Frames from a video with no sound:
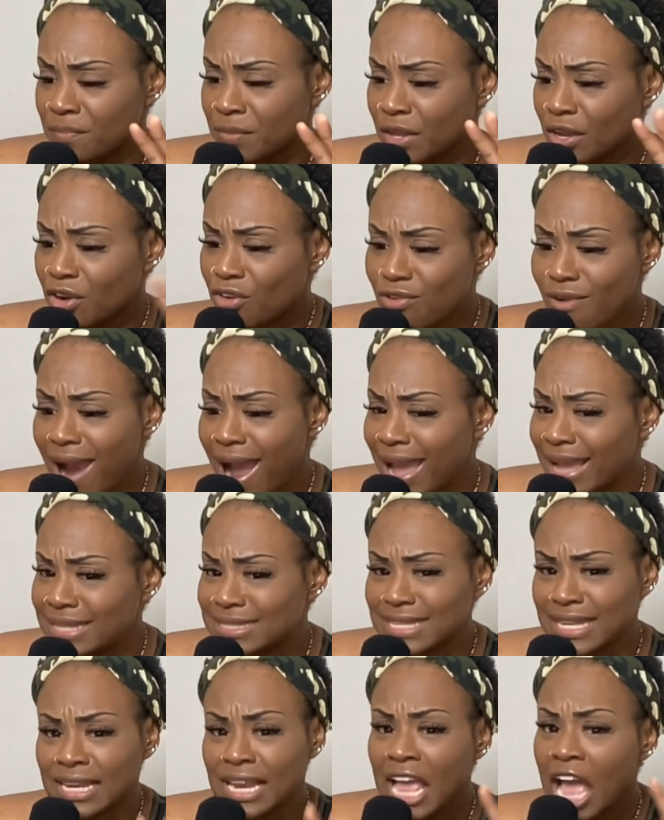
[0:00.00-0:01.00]

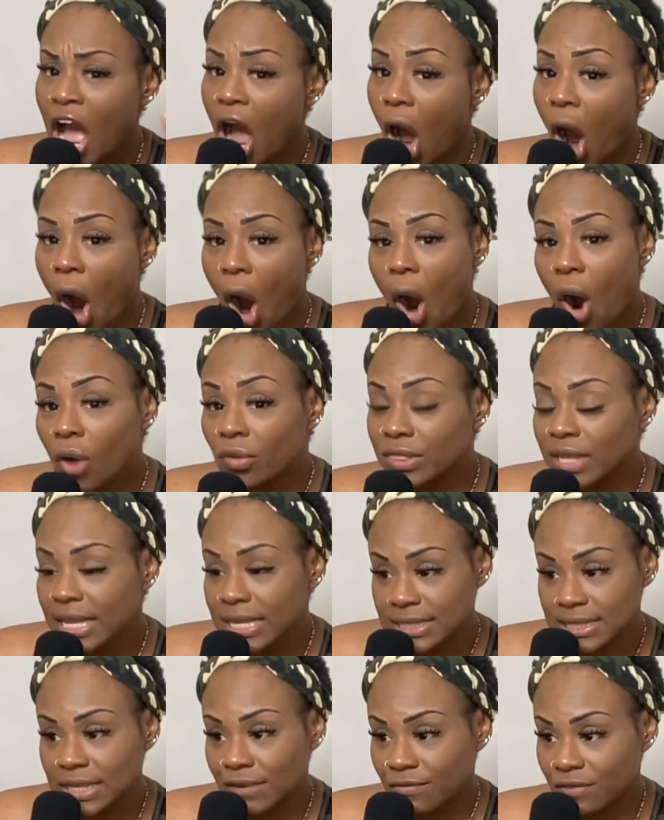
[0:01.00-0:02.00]
Christ, and all
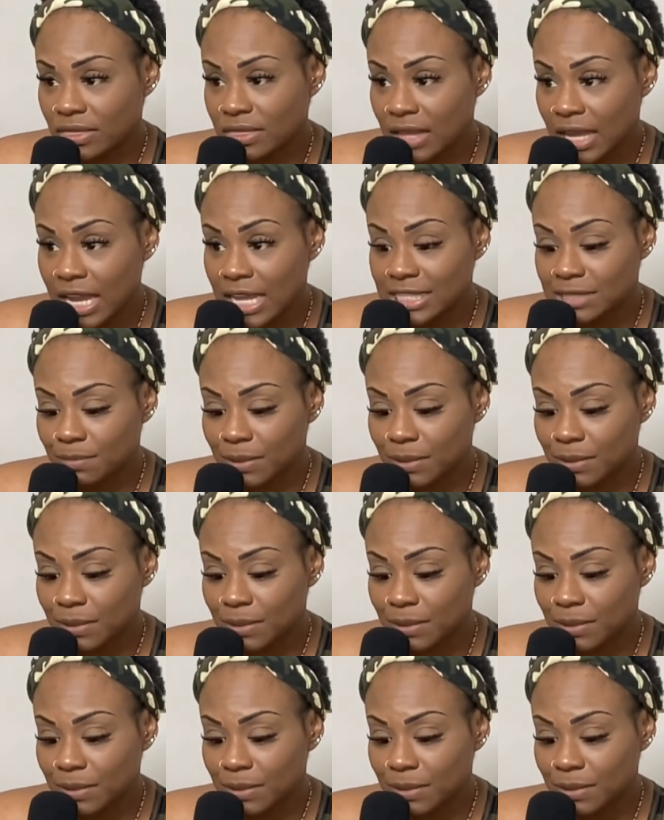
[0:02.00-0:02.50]
these different things,